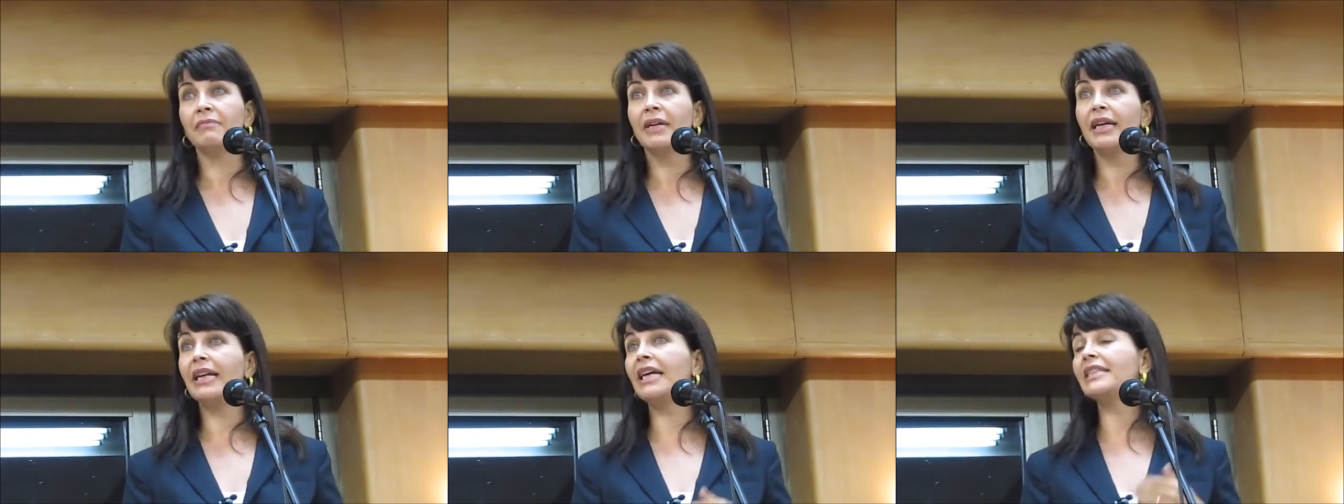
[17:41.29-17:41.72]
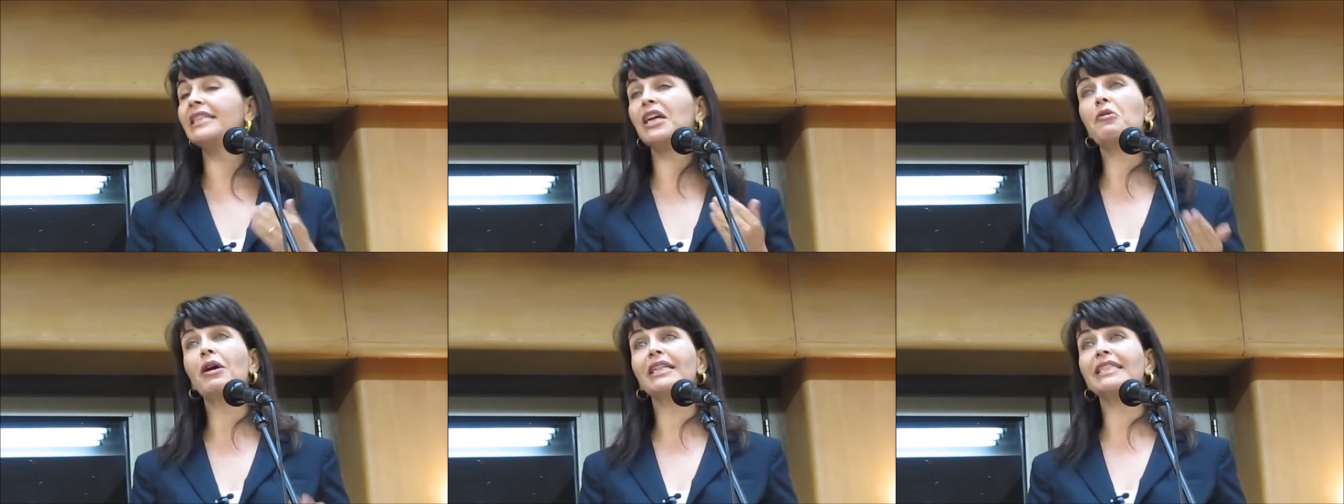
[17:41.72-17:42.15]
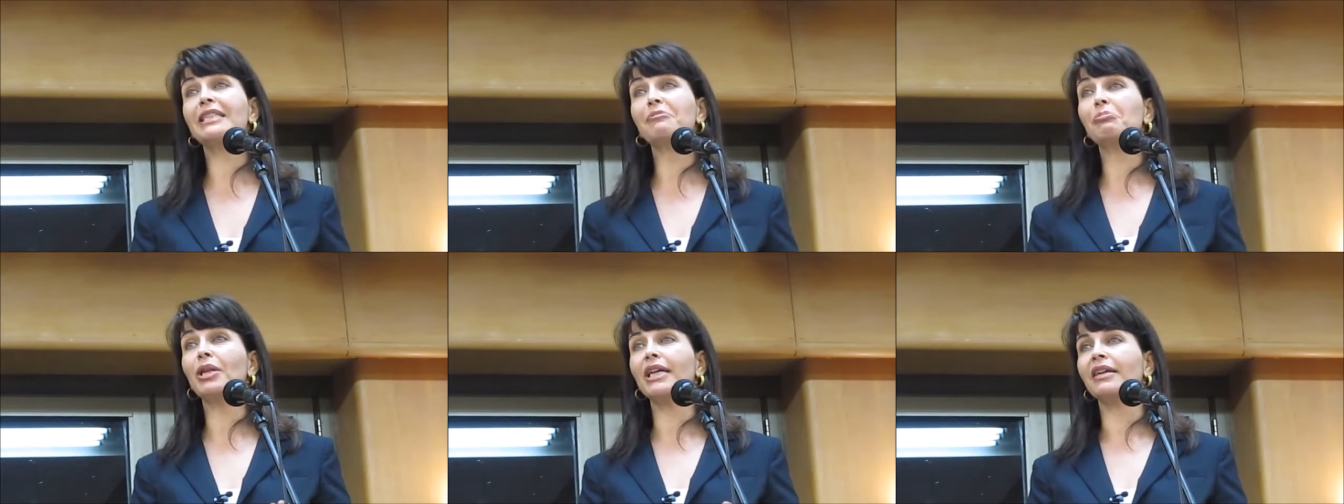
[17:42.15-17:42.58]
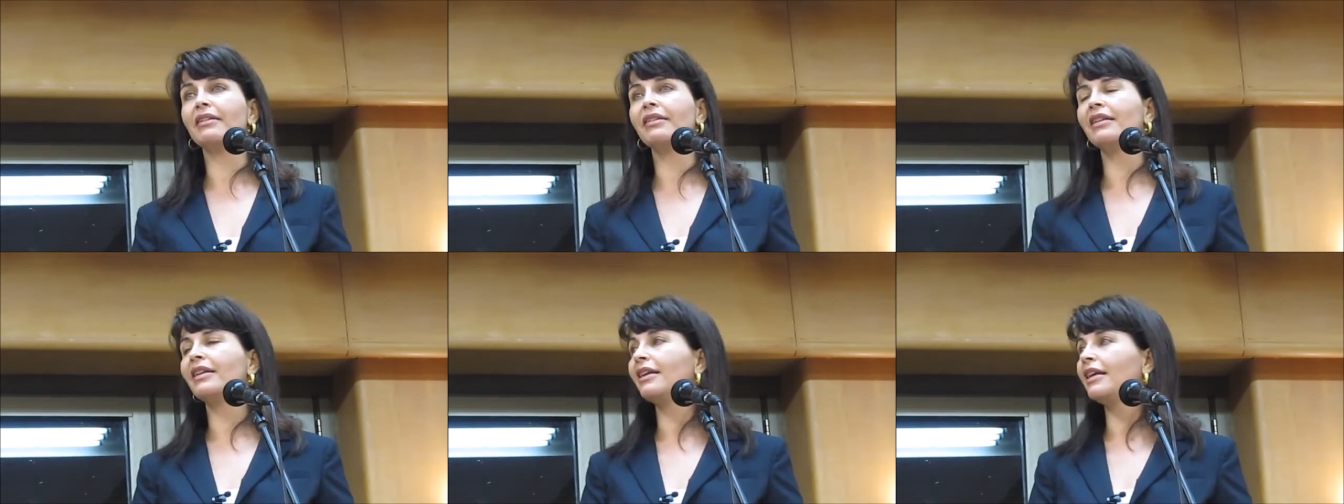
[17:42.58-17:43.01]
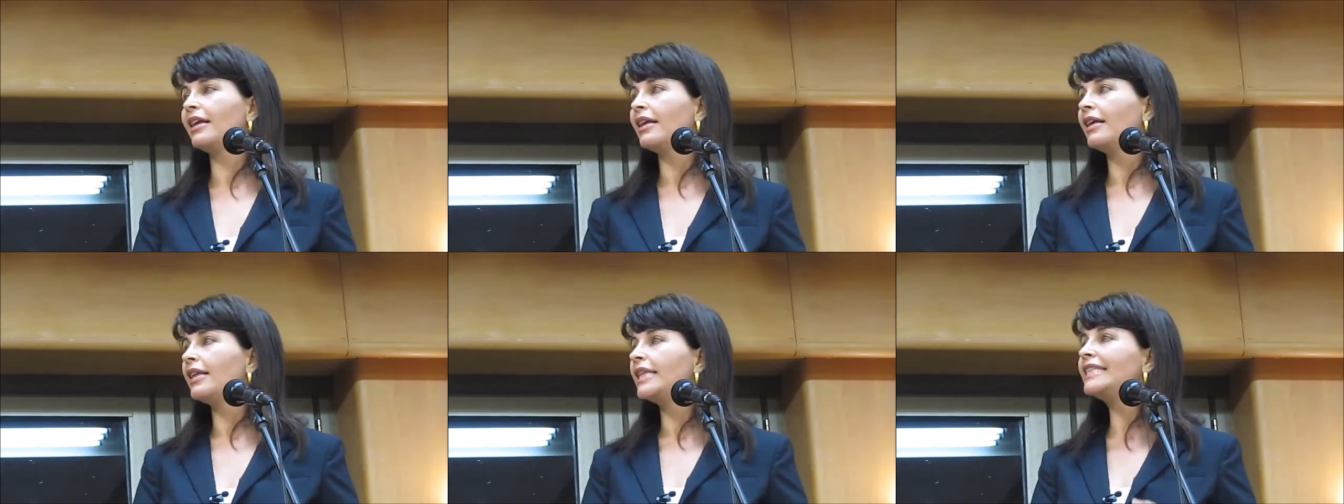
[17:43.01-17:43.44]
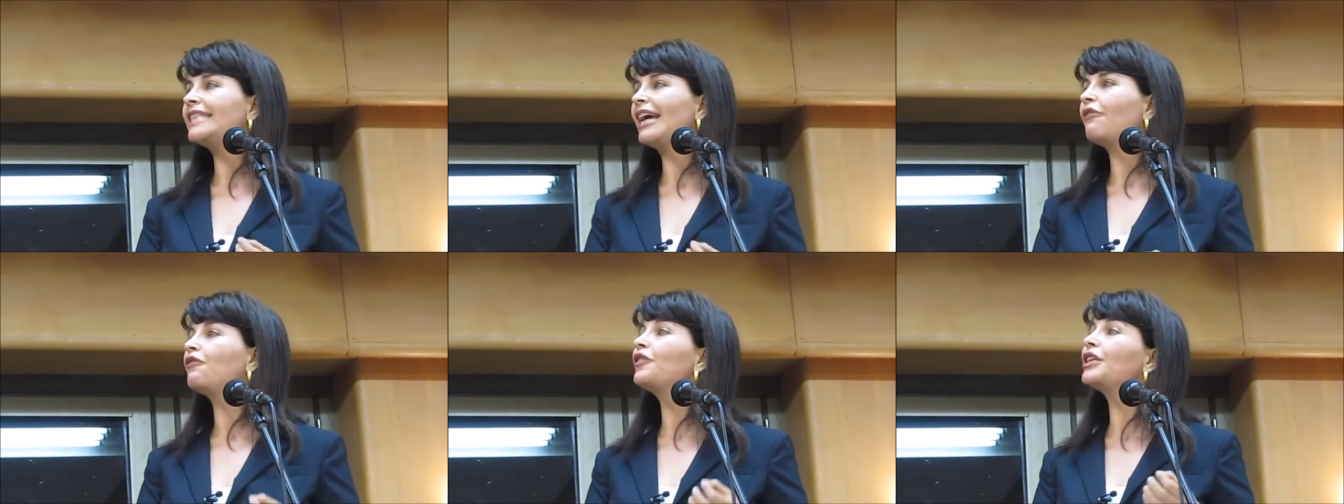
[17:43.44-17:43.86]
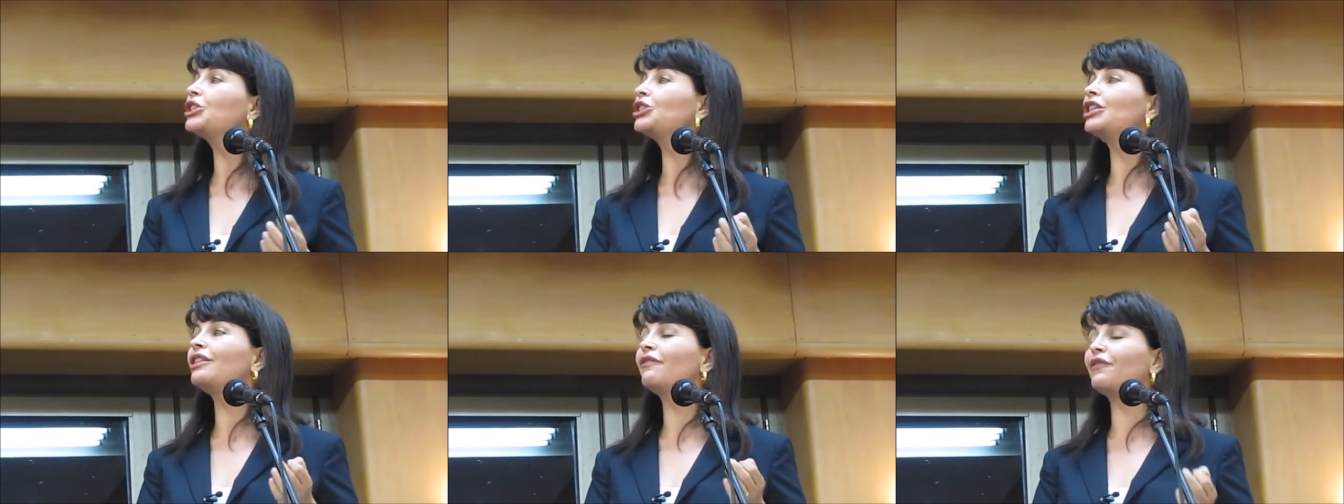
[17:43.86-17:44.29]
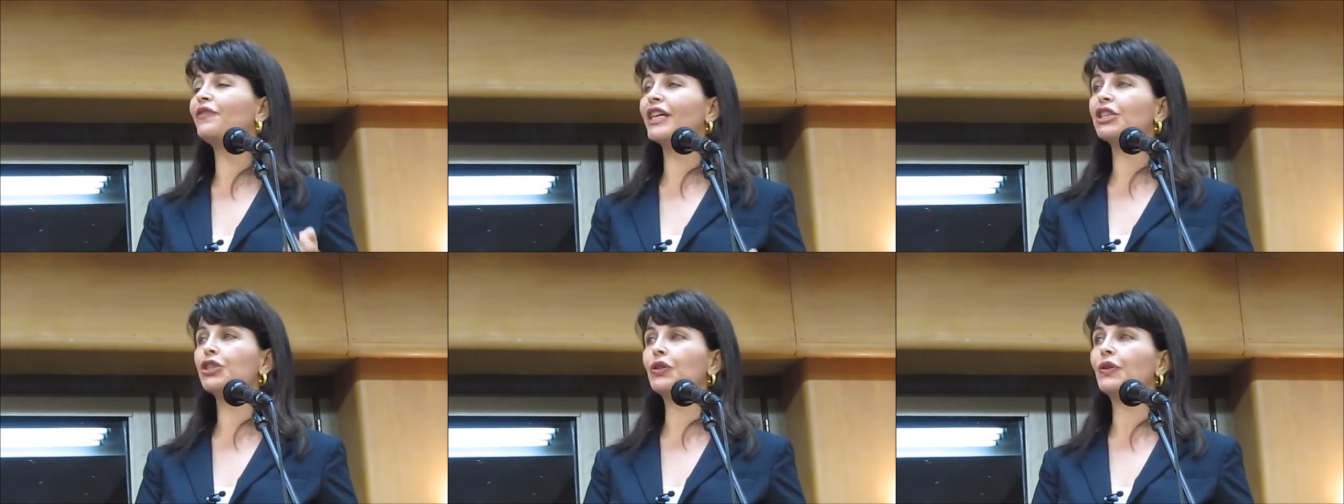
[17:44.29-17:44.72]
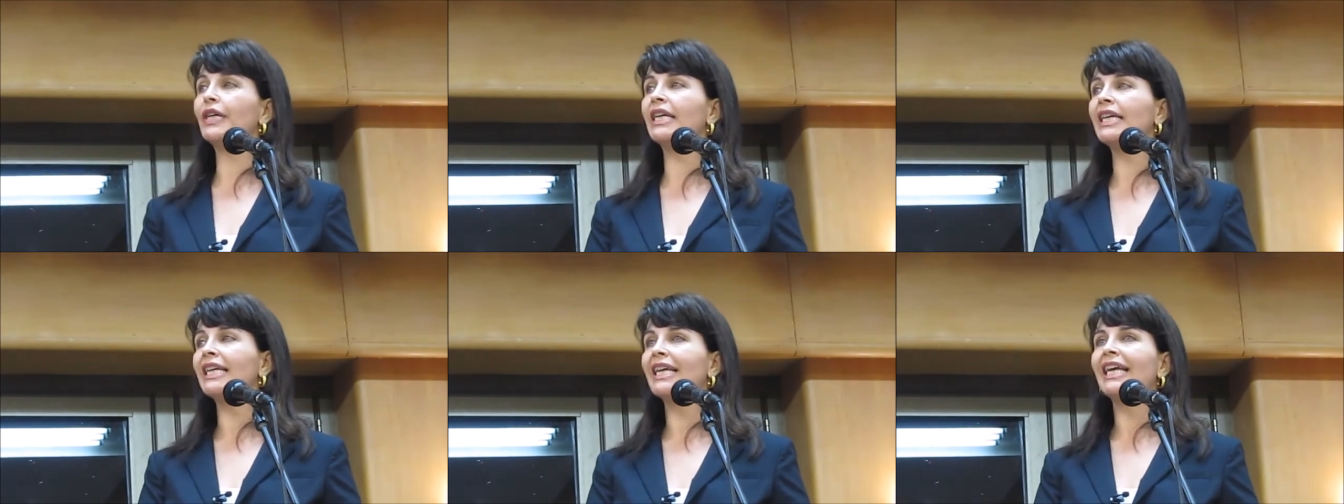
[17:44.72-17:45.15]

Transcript: And I say quite simply, the definition of victory